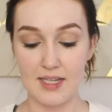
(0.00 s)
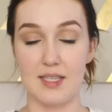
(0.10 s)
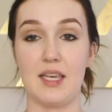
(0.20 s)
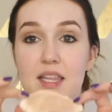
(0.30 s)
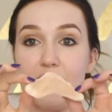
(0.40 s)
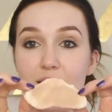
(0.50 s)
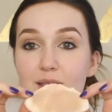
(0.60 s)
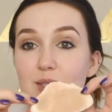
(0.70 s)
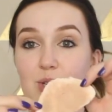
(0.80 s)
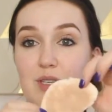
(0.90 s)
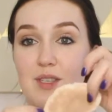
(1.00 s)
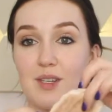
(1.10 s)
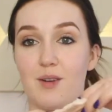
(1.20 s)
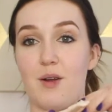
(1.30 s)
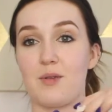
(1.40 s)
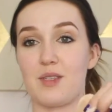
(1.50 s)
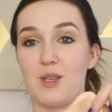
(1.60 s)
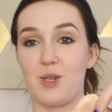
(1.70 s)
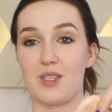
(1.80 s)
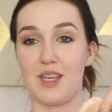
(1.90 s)
See, this is just gross.
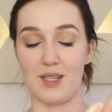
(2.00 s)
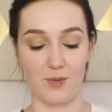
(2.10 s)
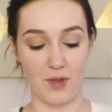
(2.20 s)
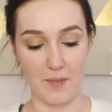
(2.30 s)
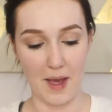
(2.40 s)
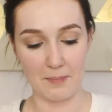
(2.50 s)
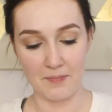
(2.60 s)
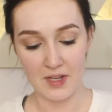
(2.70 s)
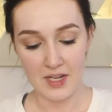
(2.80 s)
It just gets really bad.